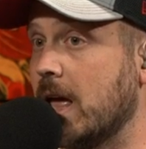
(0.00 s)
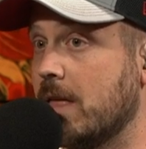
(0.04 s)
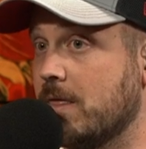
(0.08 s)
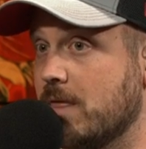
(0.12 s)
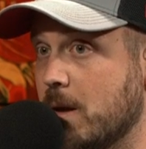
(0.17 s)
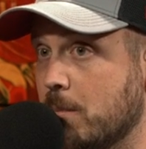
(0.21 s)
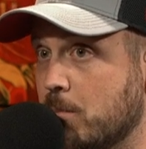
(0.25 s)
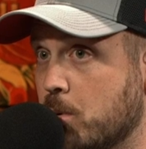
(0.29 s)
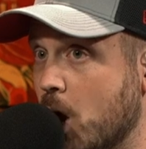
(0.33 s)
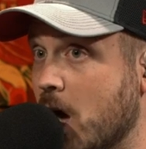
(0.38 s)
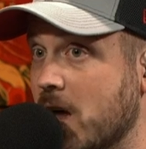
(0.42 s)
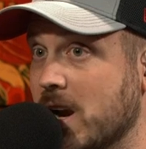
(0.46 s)
They
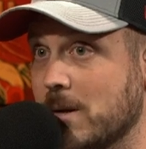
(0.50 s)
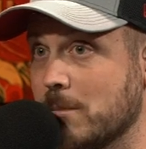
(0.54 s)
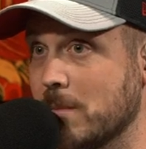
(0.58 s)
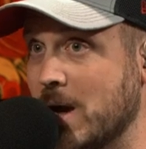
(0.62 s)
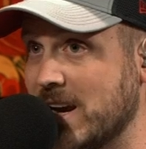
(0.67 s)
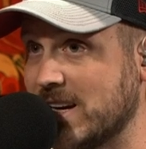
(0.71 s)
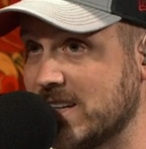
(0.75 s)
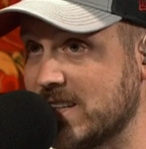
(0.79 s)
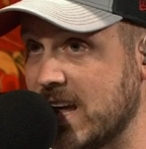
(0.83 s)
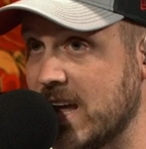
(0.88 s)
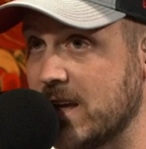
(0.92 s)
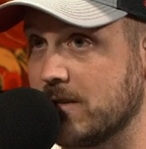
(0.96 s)
brought in
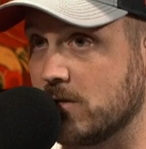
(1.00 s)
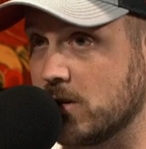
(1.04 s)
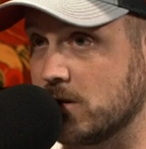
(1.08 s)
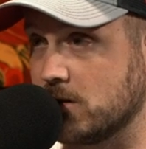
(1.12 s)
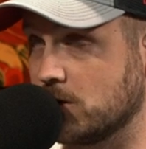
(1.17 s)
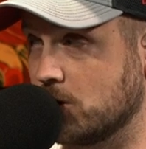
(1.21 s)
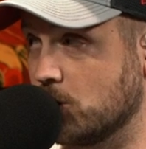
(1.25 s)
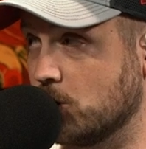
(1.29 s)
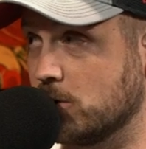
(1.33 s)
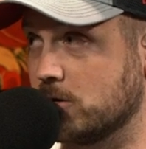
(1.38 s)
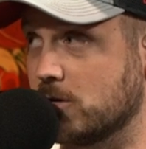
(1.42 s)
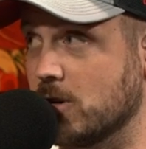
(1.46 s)
Mike Davis,
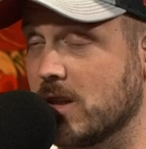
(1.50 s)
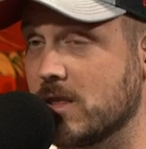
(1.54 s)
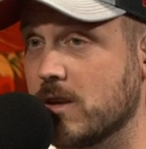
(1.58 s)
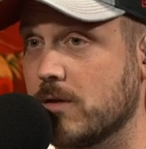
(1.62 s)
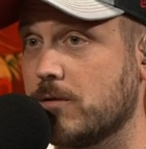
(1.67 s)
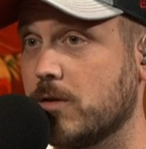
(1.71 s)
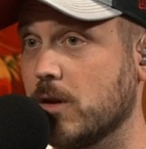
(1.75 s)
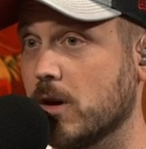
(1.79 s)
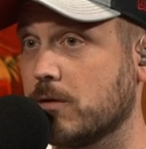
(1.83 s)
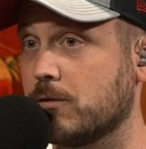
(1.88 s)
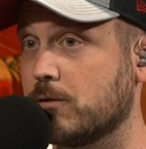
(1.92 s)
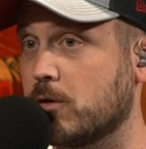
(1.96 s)
who was on the
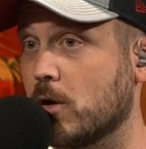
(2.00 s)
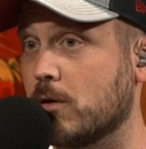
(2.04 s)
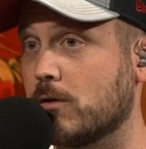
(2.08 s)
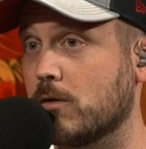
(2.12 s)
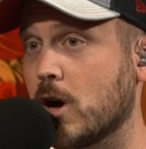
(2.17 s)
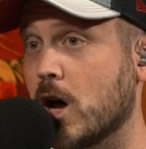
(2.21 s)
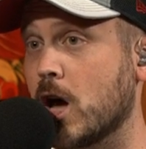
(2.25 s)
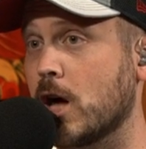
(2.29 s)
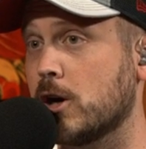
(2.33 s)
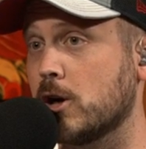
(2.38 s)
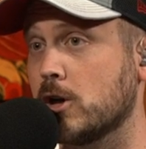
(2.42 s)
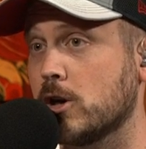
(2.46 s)
field for over
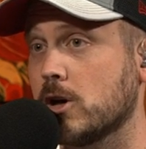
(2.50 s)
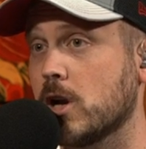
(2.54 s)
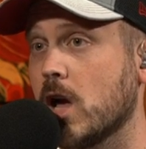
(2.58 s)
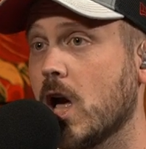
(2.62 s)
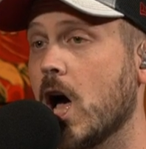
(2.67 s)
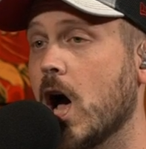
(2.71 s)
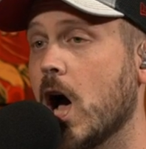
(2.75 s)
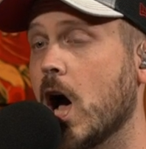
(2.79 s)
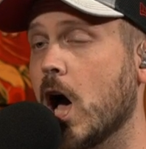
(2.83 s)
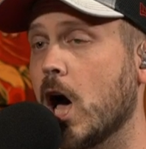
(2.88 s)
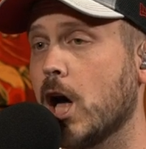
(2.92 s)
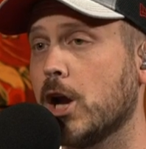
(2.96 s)

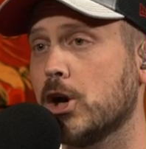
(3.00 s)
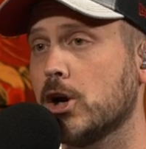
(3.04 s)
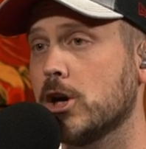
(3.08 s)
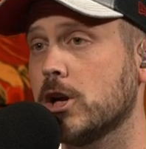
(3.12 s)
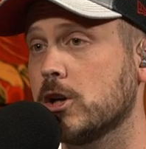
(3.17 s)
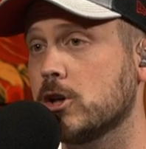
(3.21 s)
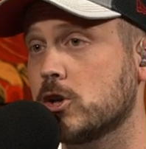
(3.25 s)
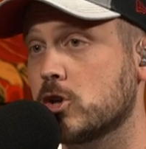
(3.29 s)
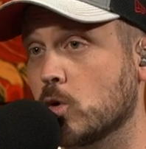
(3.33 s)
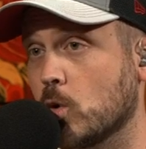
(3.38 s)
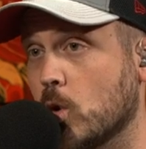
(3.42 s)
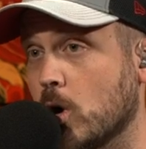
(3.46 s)

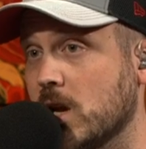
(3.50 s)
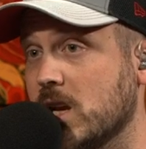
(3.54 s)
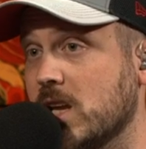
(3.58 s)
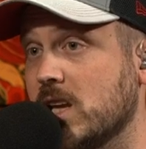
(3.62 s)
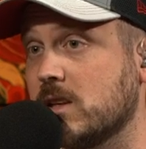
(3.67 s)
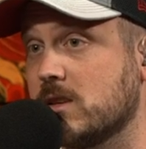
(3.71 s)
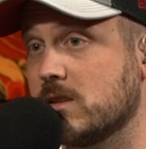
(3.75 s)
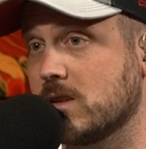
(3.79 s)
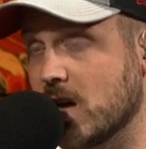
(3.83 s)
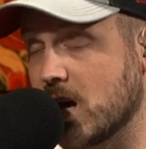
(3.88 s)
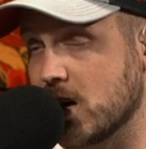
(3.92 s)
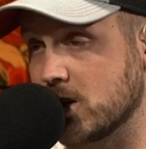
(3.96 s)

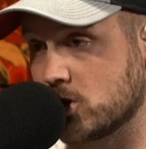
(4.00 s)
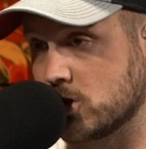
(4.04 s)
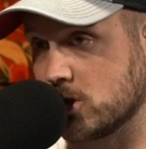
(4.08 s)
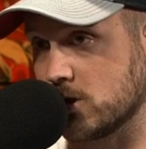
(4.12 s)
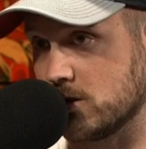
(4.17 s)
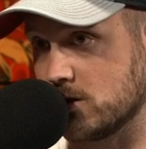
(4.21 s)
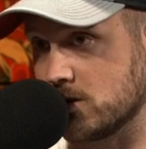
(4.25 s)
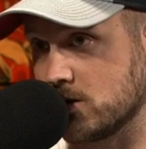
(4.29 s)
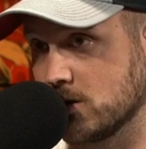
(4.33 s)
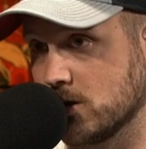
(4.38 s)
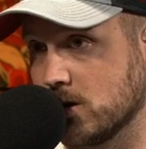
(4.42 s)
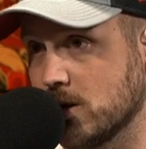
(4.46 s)
120
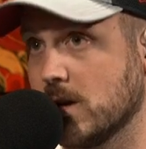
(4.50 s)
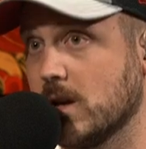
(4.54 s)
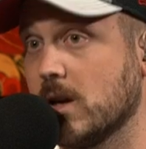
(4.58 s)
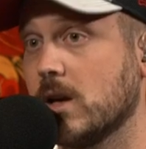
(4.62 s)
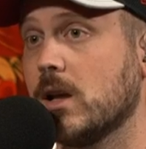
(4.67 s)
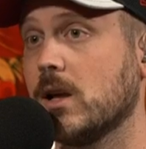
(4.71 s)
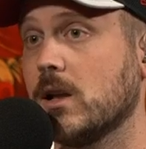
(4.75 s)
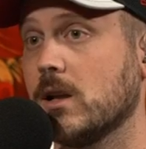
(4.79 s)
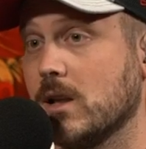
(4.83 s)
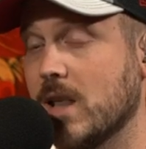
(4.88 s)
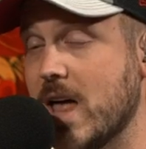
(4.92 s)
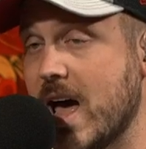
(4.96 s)
touches
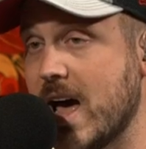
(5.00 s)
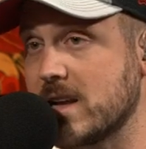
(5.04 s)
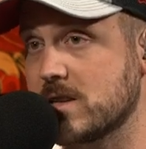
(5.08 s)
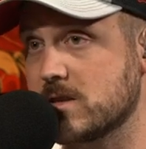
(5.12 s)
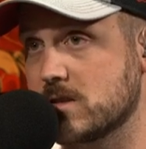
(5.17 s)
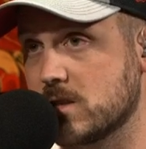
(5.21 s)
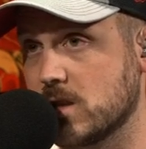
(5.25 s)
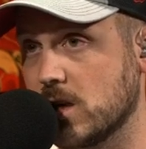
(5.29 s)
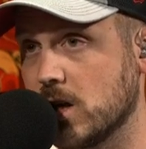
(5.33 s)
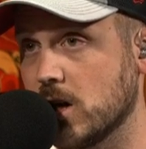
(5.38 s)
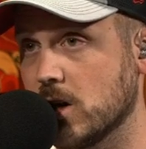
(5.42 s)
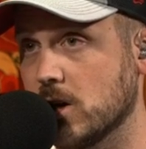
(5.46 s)

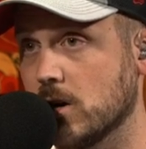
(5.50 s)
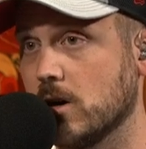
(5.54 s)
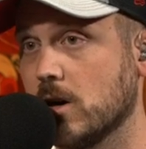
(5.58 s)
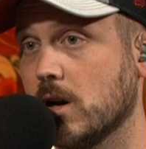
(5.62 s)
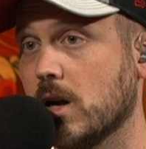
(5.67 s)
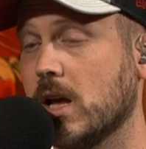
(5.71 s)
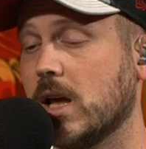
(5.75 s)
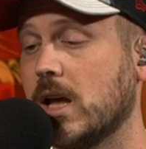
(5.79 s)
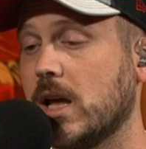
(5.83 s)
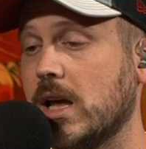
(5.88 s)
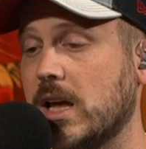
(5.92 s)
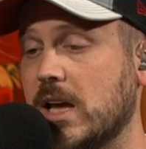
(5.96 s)
last year
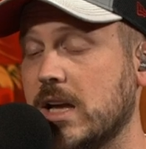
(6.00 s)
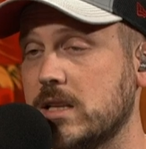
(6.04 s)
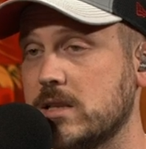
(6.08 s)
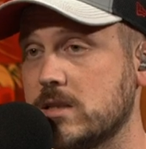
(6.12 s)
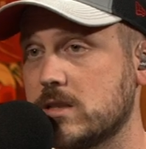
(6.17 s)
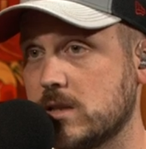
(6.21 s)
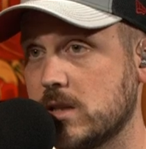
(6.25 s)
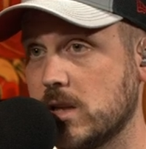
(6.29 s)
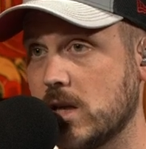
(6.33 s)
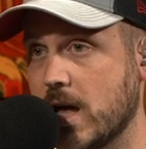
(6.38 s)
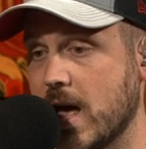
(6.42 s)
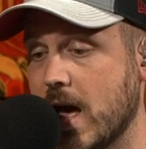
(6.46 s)
in
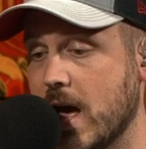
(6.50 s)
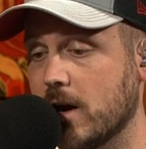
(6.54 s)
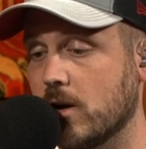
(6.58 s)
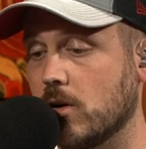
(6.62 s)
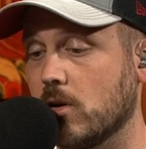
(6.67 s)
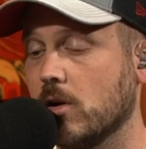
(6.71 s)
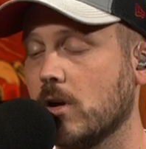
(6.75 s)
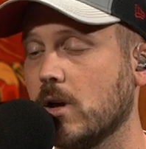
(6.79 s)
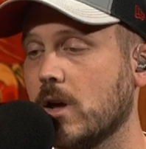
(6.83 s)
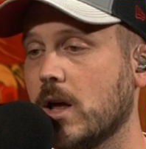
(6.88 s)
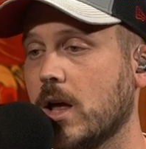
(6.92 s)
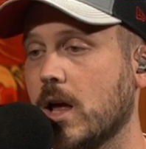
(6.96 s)

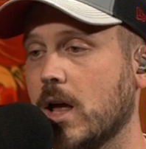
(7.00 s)
Seattle.